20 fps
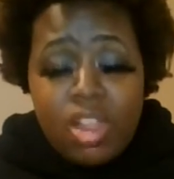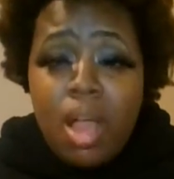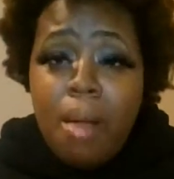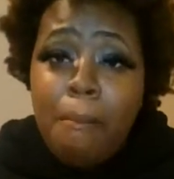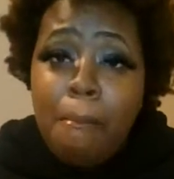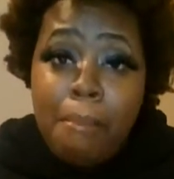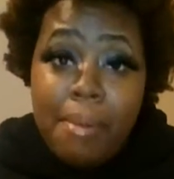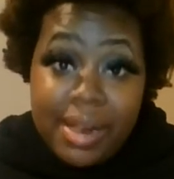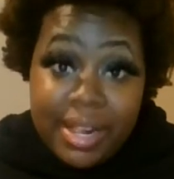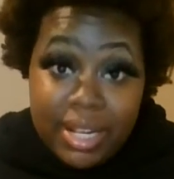
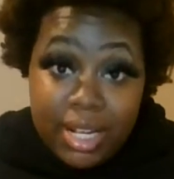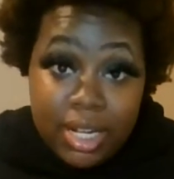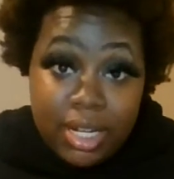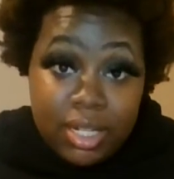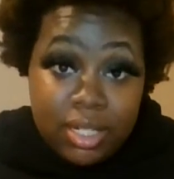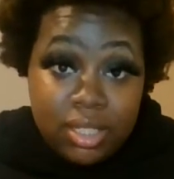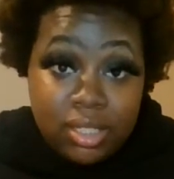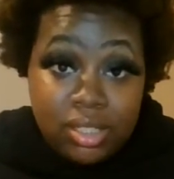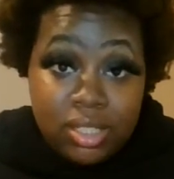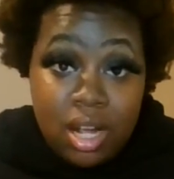But
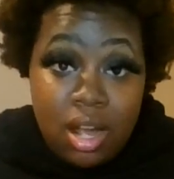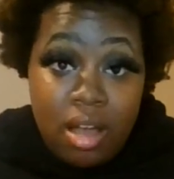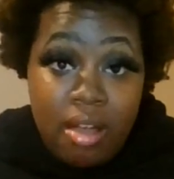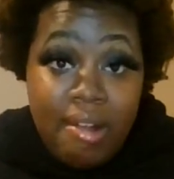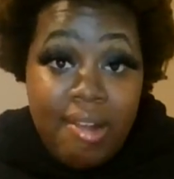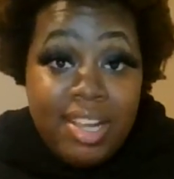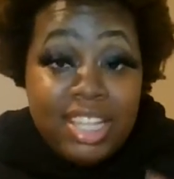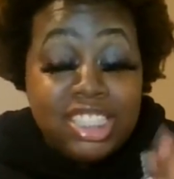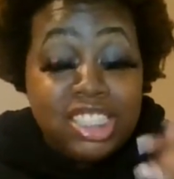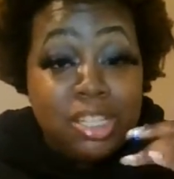
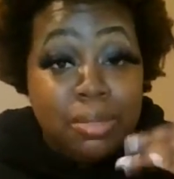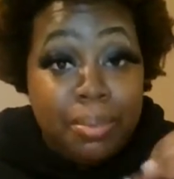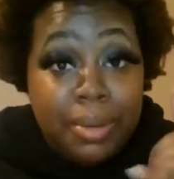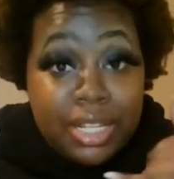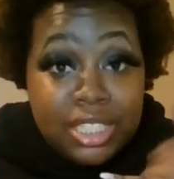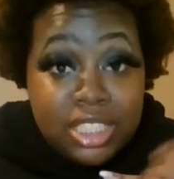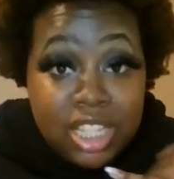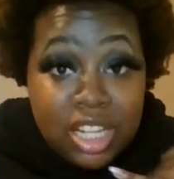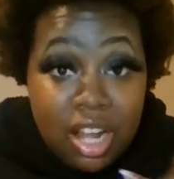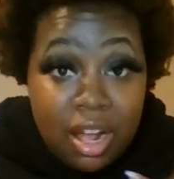she
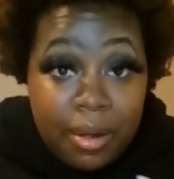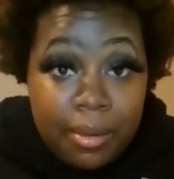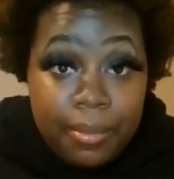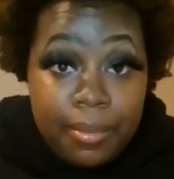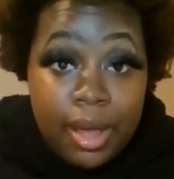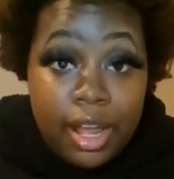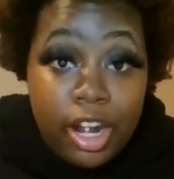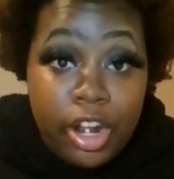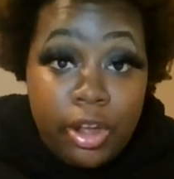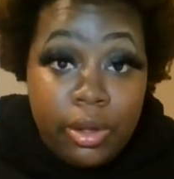picks it up.
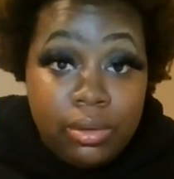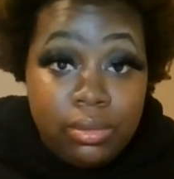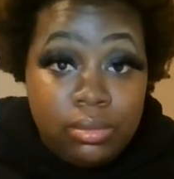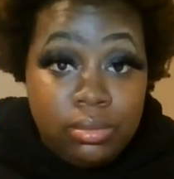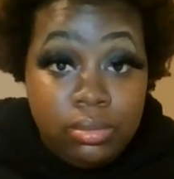Hello?